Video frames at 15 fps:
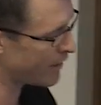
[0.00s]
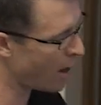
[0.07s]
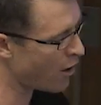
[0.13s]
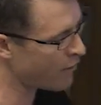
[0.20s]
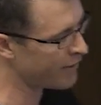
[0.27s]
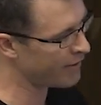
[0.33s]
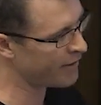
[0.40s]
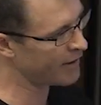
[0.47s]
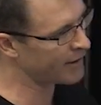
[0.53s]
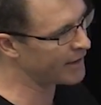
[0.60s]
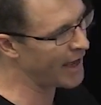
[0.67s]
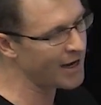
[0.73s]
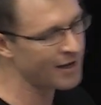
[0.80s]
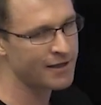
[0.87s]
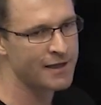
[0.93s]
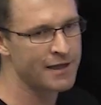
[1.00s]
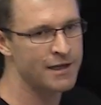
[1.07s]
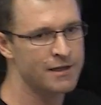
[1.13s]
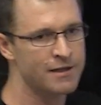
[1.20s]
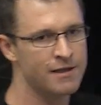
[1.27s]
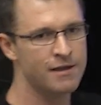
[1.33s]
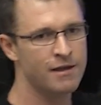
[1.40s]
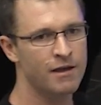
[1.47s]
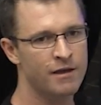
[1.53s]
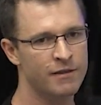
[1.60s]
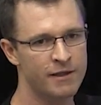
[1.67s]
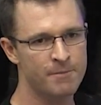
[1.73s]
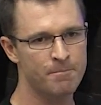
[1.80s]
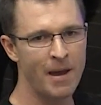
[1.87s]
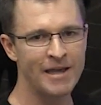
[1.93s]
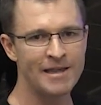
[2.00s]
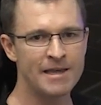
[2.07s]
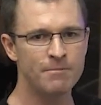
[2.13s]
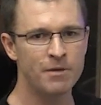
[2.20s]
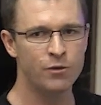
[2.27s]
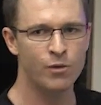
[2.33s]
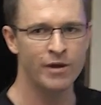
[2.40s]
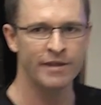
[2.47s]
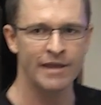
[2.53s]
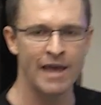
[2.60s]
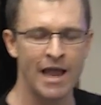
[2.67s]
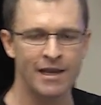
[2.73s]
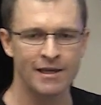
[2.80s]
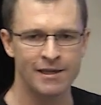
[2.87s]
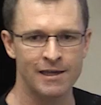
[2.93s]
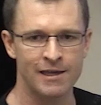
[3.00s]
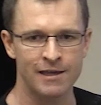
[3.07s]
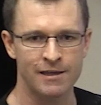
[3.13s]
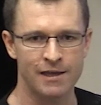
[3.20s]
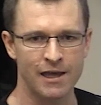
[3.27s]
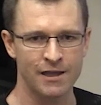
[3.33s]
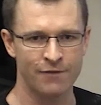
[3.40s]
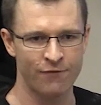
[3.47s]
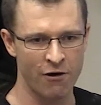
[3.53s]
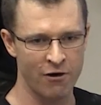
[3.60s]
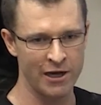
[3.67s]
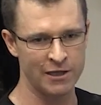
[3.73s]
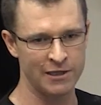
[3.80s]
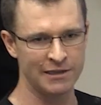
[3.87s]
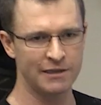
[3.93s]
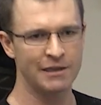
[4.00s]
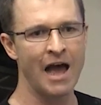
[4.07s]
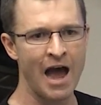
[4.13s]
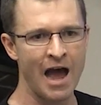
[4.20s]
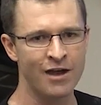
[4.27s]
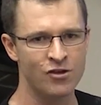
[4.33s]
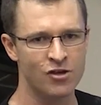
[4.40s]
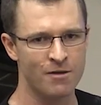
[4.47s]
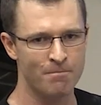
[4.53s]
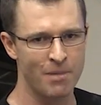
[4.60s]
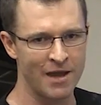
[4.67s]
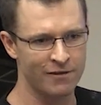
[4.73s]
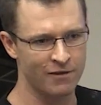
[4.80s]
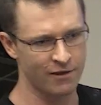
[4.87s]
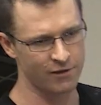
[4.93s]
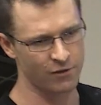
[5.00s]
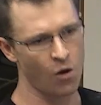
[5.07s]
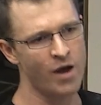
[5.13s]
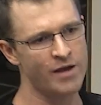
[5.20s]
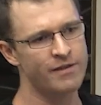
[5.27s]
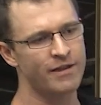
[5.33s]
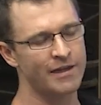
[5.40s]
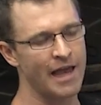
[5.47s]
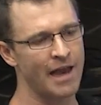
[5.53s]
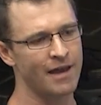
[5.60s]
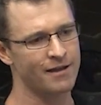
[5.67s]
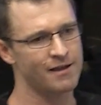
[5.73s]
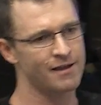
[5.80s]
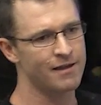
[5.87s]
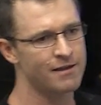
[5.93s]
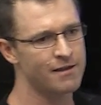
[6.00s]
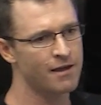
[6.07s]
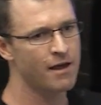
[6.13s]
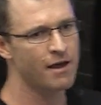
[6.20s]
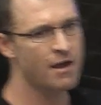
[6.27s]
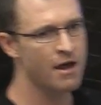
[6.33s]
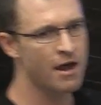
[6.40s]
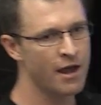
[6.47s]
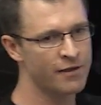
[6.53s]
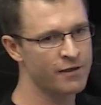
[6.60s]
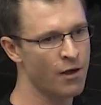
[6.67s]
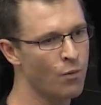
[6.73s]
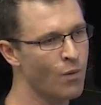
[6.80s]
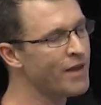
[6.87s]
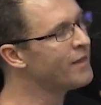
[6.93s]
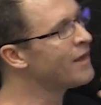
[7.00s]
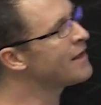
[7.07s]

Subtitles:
we know that the spacing between the galaxies is very large compared to the size of the galaxies. And so when